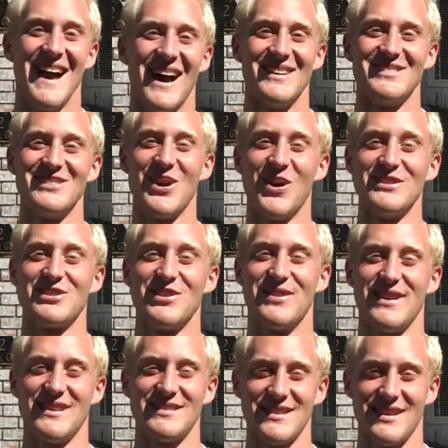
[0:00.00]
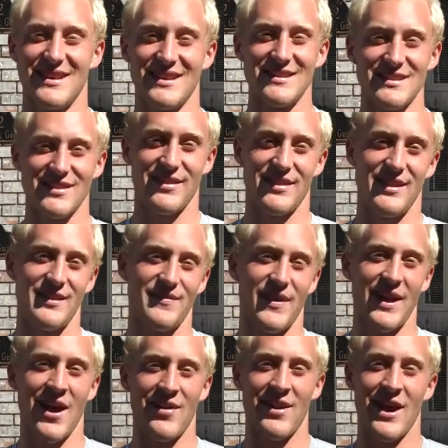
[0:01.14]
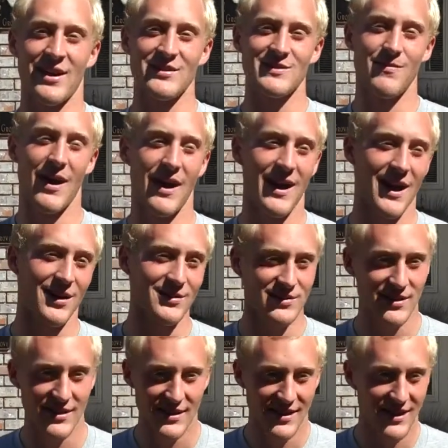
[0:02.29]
How's it going? So this is the Van Houten house, my house.